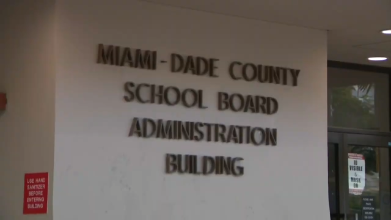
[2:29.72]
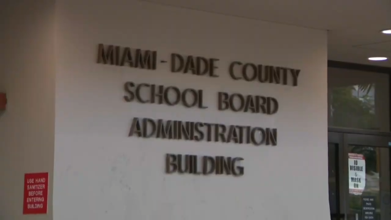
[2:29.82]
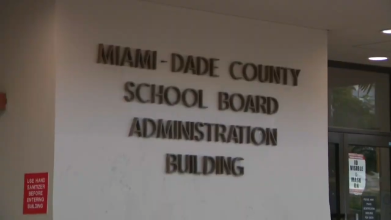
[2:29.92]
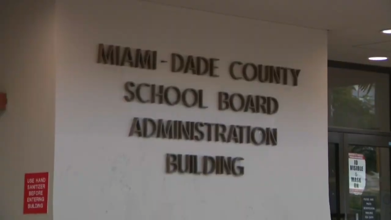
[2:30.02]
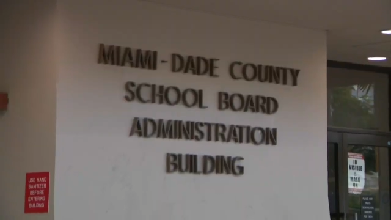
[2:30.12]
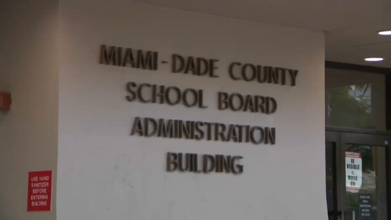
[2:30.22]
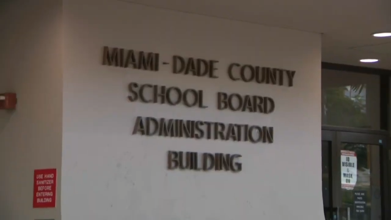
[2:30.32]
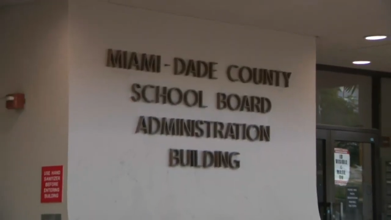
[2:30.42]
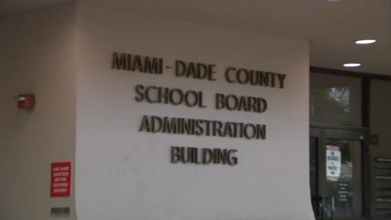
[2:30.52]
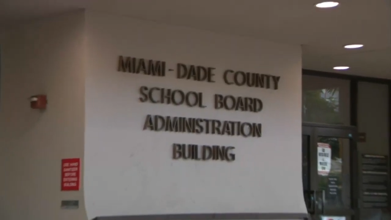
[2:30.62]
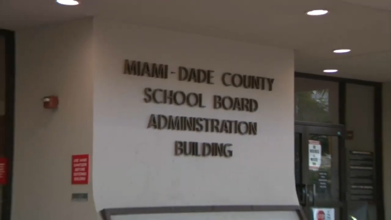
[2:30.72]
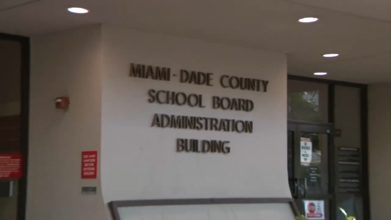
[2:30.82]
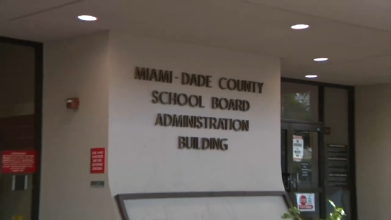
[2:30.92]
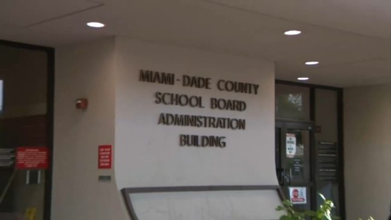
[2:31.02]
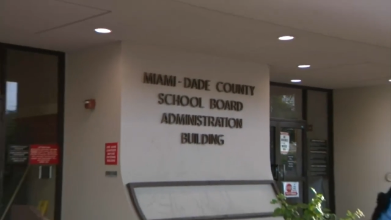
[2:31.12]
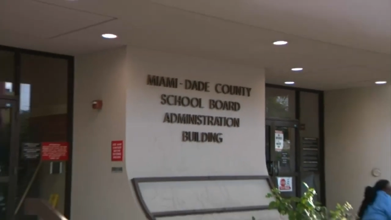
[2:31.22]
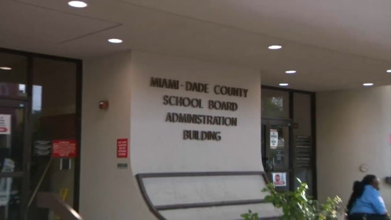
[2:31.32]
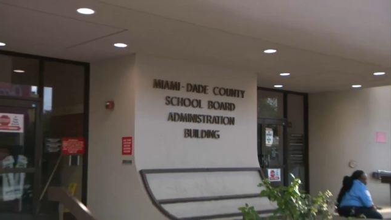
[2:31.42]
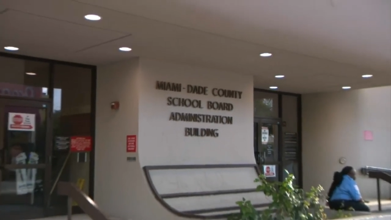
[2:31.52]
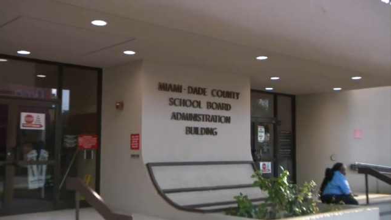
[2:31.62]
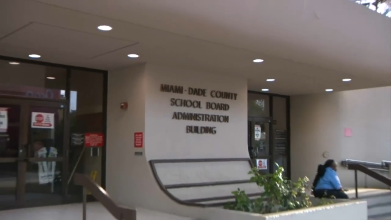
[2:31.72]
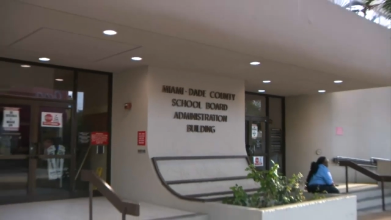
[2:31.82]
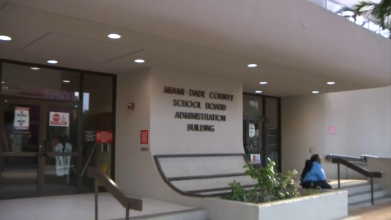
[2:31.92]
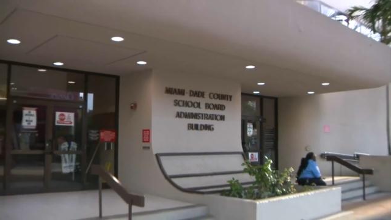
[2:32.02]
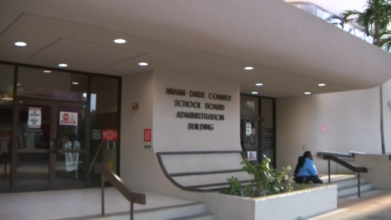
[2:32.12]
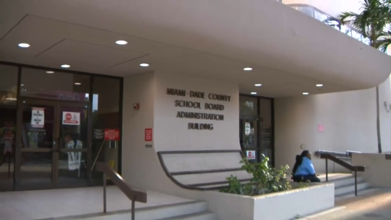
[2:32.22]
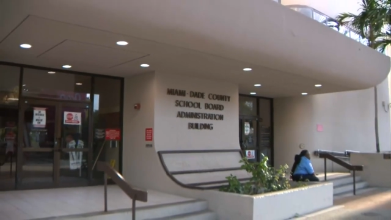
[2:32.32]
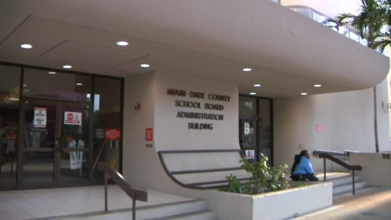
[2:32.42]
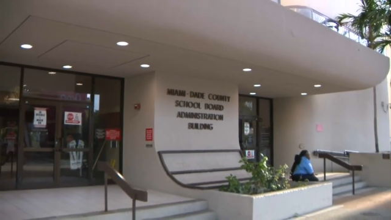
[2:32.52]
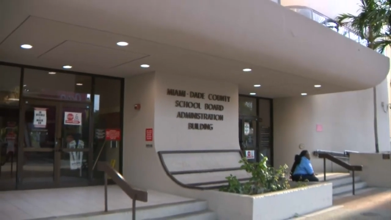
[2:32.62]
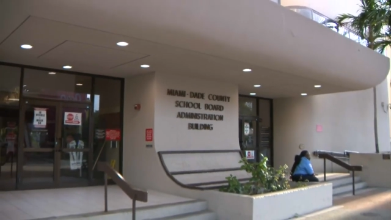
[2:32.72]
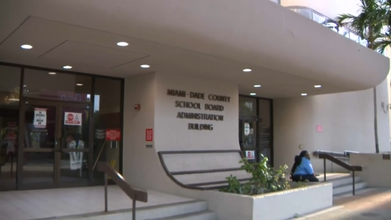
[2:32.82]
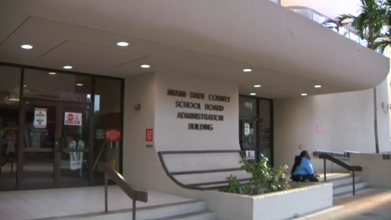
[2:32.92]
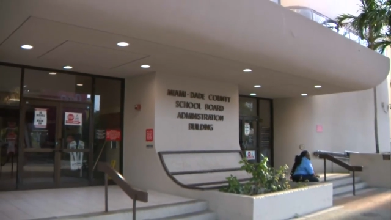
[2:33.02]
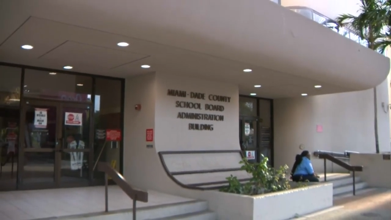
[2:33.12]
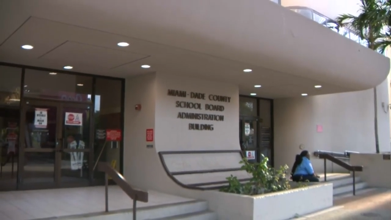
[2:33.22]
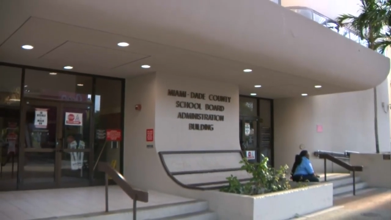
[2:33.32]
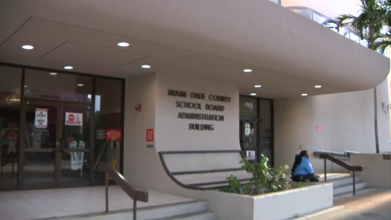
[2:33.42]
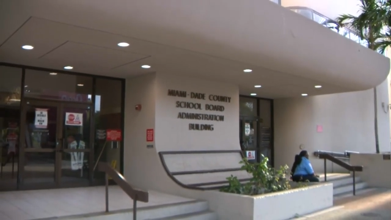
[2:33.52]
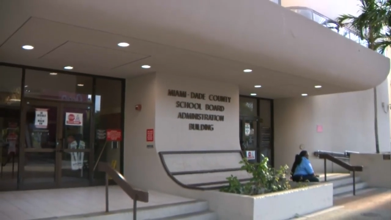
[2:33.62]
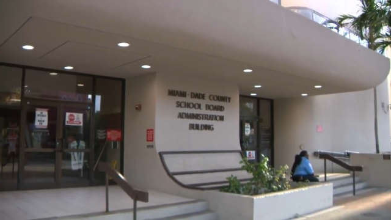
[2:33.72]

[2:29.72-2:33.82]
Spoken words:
Nobody's mouth can be seen.